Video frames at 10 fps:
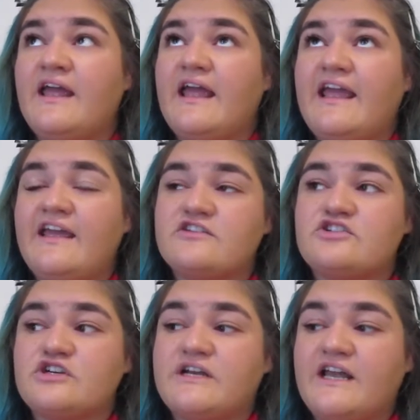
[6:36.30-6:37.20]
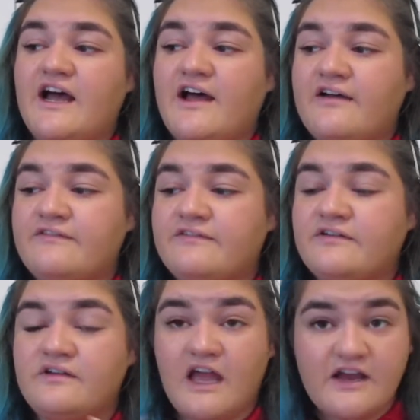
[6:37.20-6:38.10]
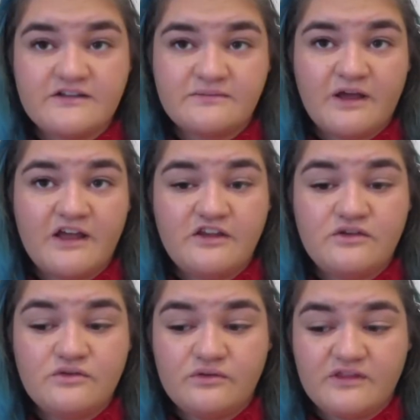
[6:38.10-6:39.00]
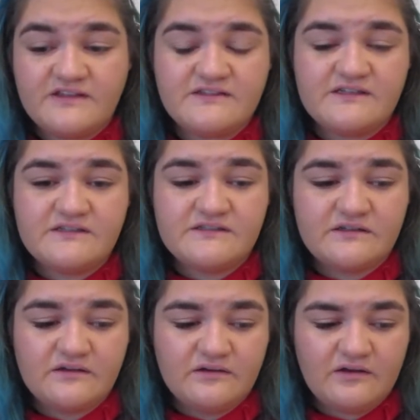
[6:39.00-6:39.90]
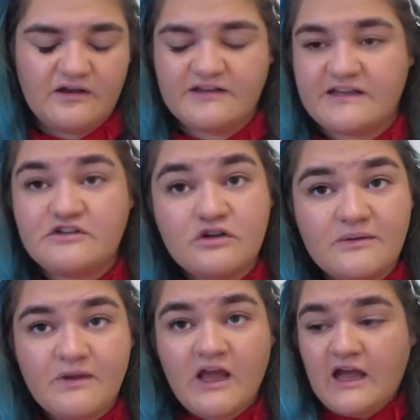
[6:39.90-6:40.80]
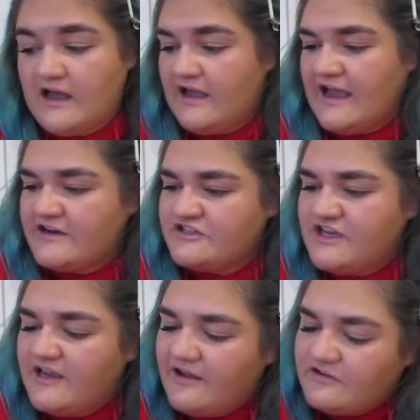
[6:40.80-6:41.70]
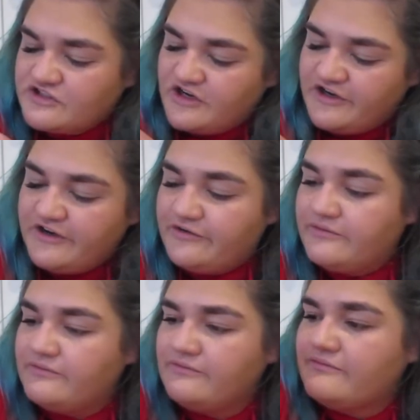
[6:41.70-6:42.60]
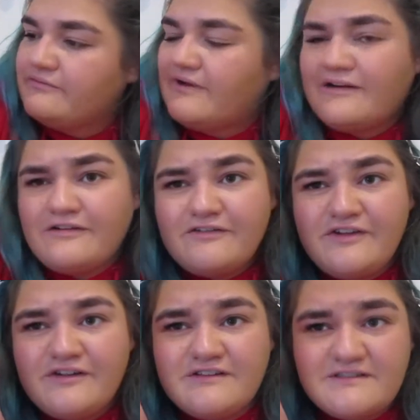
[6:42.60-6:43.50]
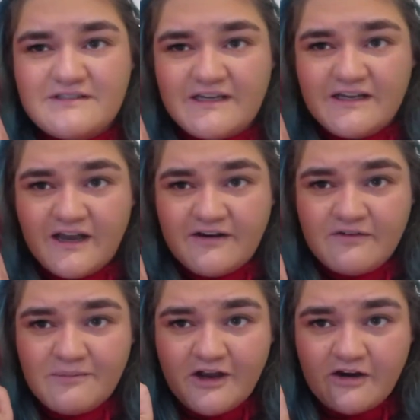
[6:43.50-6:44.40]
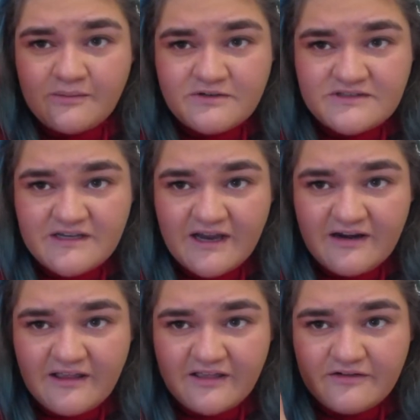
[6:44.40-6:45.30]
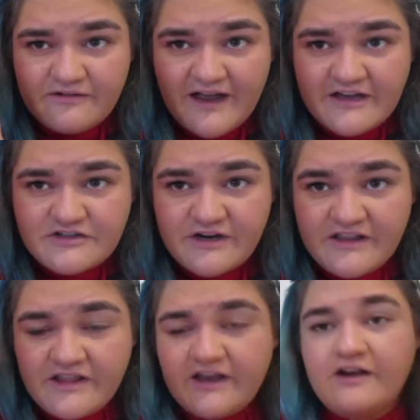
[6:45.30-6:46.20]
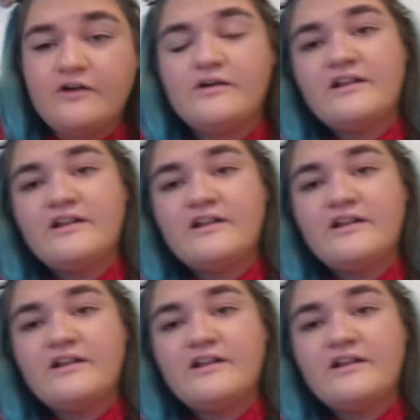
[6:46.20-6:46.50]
a history of eczema, because I told him, actually, I'll show you. I don't know if you could see kind of on my arm. Do you see kind of like the rash right there? Or